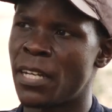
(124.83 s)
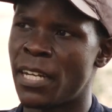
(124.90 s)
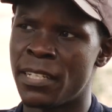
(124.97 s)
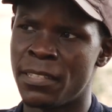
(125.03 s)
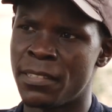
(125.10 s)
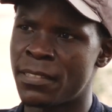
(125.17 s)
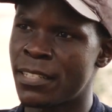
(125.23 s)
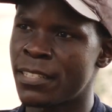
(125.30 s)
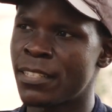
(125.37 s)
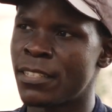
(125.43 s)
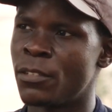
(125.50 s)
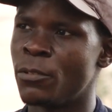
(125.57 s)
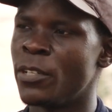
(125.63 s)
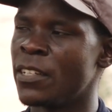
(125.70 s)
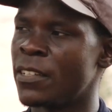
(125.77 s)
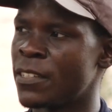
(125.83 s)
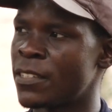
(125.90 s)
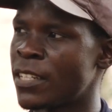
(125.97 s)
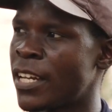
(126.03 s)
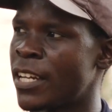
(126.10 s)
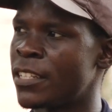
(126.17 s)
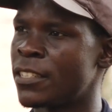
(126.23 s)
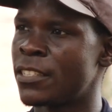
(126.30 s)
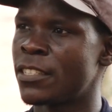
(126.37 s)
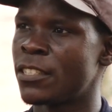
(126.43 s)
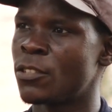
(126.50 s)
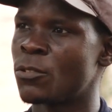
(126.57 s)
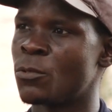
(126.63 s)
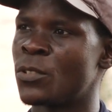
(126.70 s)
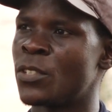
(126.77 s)
I started doing
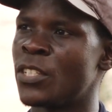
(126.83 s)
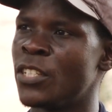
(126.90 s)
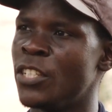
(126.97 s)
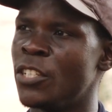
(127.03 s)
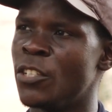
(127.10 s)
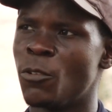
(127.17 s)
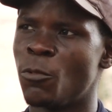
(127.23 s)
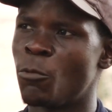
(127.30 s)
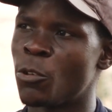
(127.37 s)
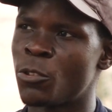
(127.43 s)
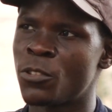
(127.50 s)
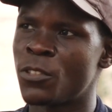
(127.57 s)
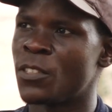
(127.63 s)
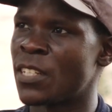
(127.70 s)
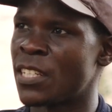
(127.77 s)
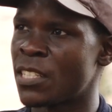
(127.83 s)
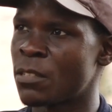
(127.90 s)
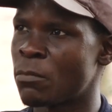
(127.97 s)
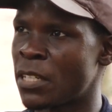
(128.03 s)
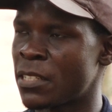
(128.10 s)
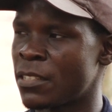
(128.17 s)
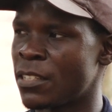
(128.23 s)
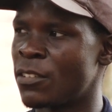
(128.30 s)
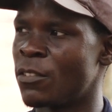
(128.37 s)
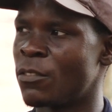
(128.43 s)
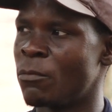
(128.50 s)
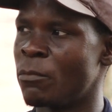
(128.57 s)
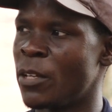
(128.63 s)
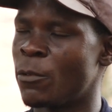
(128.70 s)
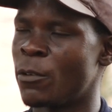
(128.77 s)
research to see what is expected of
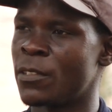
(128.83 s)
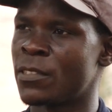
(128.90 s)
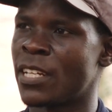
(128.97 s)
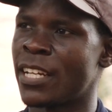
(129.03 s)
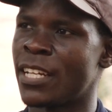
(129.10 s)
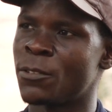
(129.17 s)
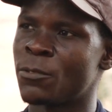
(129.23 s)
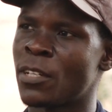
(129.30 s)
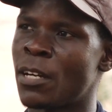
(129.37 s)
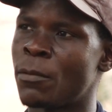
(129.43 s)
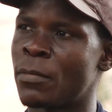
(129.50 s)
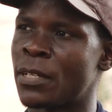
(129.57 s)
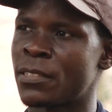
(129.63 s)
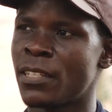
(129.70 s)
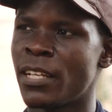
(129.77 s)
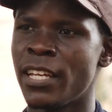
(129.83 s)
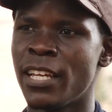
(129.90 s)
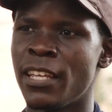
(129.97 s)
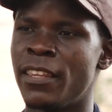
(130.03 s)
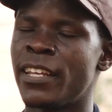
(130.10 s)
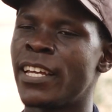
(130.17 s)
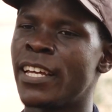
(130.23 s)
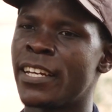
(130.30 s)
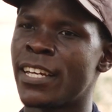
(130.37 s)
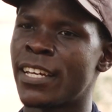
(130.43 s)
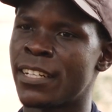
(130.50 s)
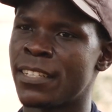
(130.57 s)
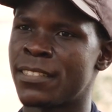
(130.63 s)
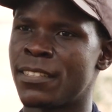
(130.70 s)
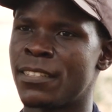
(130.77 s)
me once I get to campus. Then I
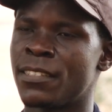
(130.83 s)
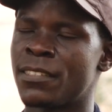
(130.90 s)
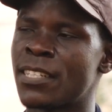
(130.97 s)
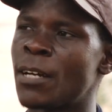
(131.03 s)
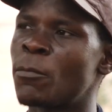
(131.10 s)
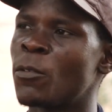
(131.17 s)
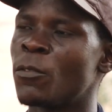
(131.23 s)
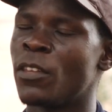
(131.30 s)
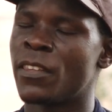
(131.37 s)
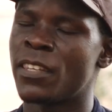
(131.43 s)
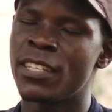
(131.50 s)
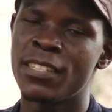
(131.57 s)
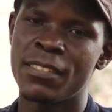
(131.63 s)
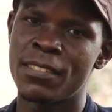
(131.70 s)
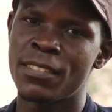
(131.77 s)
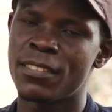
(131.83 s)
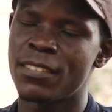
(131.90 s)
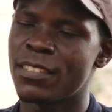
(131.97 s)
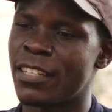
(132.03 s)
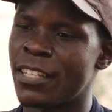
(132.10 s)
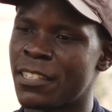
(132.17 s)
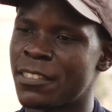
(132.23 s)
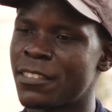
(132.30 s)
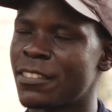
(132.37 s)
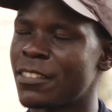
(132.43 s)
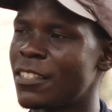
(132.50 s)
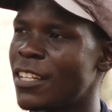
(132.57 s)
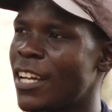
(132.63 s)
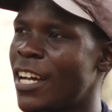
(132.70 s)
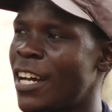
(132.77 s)
realized it's some of the things that
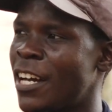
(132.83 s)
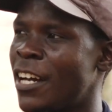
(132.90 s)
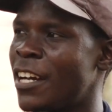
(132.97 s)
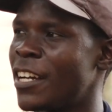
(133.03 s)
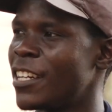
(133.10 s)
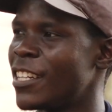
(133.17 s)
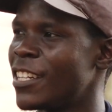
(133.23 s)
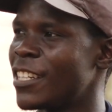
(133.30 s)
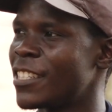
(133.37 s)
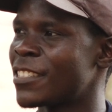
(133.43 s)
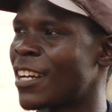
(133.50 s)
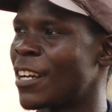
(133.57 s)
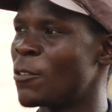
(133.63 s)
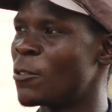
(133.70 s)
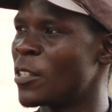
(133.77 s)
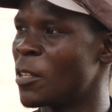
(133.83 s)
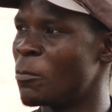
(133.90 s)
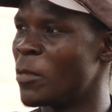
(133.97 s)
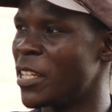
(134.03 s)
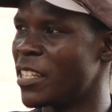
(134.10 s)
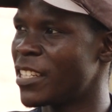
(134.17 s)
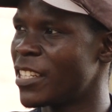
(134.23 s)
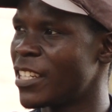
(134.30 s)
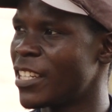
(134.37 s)
are surrounding me.